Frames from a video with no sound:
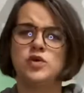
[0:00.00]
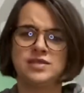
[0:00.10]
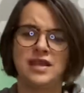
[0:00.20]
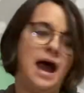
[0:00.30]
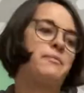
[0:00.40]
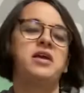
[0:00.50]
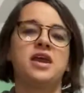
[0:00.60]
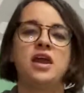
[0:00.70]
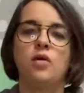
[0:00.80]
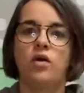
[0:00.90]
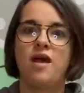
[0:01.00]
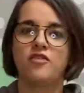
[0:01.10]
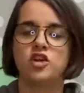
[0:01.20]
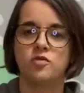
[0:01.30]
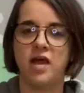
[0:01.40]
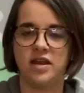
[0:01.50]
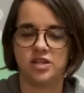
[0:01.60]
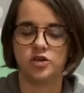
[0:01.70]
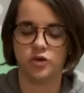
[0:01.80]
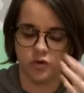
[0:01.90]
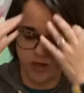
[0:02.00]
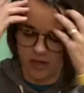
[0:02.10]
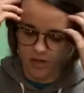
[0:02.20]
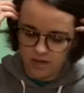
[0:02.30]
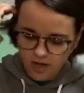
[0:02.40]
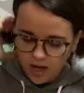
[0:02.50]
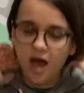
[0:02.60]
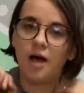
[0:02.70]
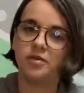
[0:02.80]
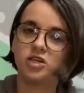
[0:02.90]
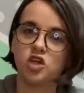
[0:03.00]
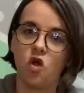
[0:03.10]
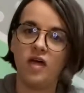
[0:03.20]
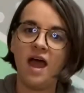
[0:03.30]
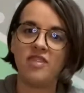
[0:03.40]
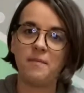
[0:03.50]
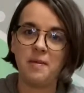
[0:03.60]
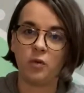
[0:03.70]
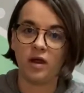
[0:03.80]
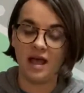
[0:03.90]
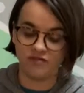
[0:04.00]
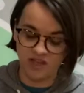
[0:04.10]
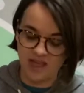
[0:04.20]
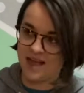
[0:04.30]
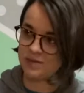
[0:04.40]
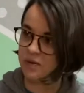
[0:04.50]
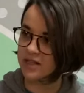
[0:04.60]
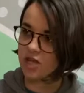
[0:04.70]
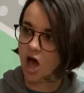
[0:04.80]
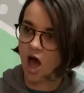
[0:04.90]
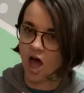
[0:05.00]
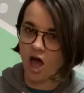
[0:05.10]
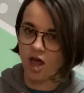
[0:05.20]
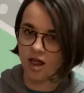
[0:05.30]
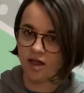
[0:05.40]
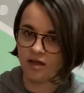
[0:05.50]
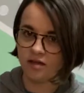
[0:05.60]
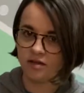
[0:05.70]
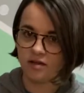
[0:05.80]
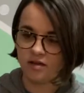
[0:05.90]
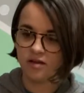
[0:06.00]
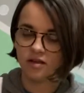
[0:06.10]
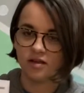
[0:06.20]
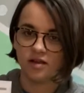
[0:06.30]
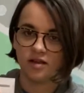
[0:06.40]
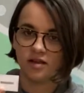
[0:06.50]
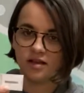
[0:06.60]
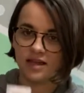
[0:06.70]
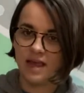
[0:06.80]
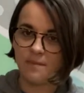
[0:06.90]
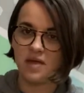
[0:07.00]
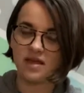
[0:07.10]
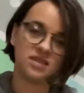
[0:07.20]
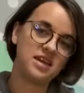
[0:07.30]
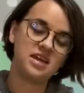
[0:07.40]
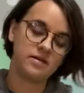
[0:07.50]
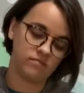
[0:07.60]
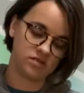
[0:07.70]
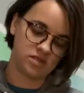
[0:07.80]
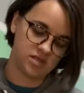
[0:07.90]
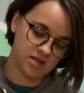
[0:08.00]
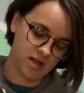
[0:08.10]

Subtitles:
slapping it, whatever you might do to show that, and then people would have to guess. But it's all camping themed